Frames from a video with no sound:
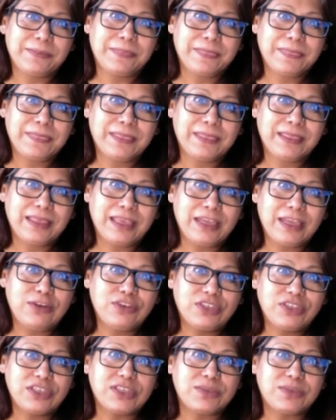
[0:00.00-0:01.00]
You know,
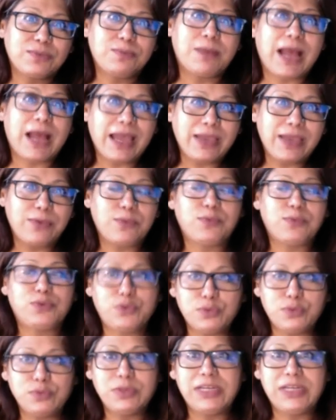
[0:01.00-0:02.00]
just by
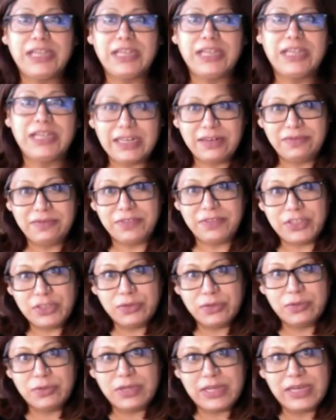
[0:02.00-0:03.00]
two little
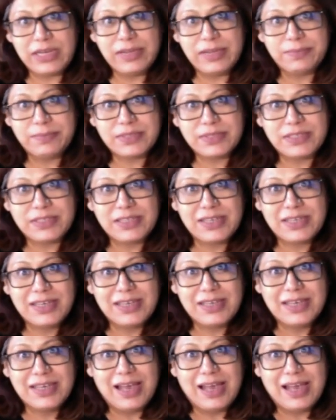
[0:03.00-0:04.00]
video clips,
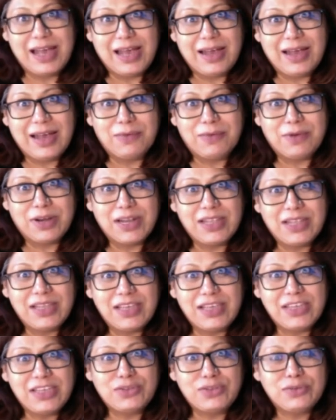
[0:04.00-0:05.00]
what are the
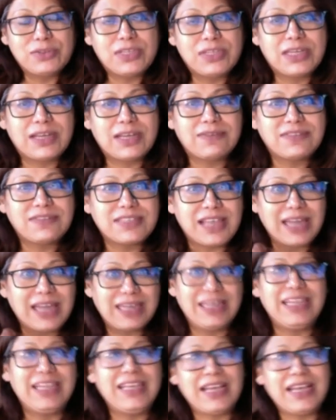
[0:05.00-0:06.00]
issues that have
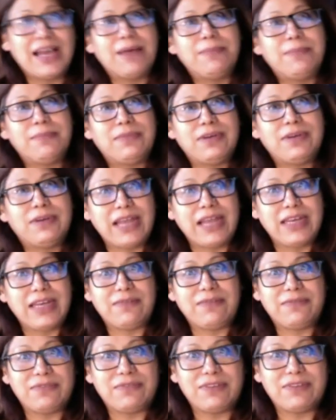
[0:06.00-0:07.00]
suddenly come right
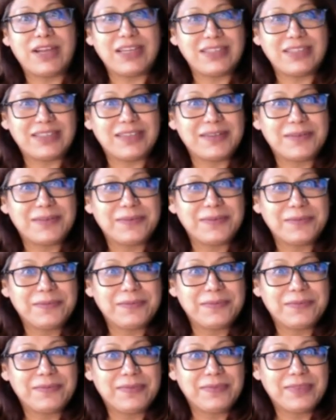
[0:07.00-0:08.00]
up front?
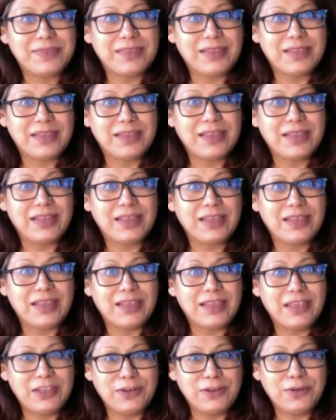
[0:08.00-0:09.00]

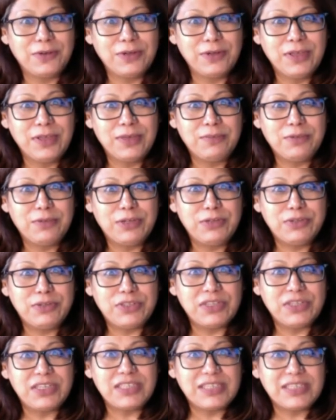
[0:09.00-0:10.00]
You know,
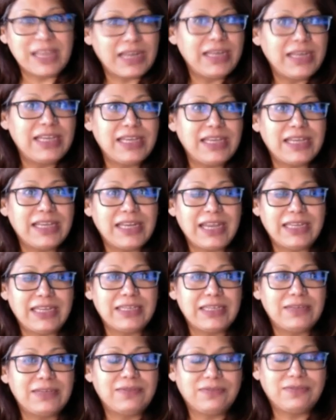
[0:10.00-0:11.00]
pollution is suddenly
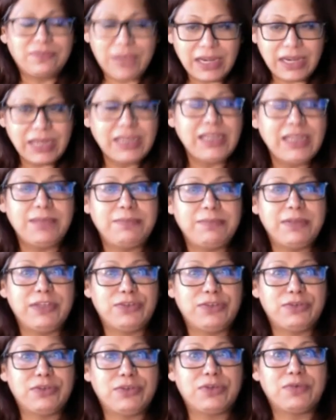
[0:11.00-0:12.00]
connected very deeply
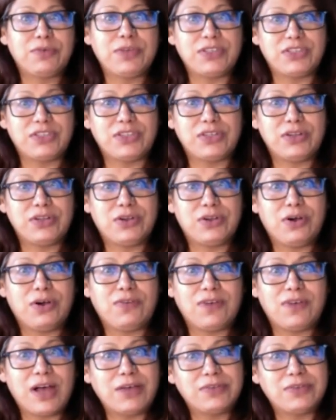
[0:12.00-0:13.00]
to the question of
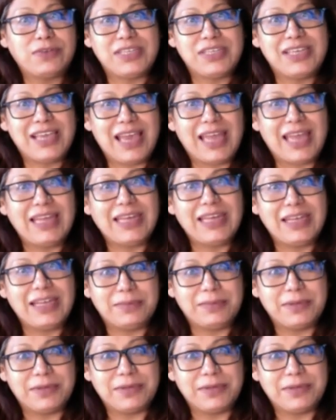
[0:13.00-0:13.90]
housing and labor.